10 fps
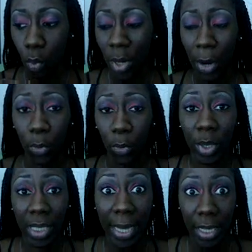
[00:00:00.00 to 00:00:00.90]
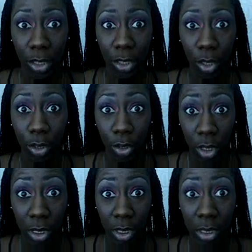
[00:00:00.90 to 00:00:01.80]
When I really got turned
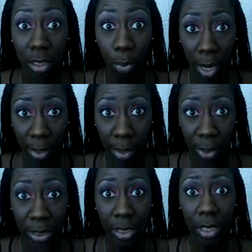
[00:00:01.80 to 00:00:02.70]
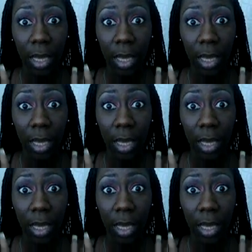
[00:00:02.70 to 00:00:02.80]
on to primers,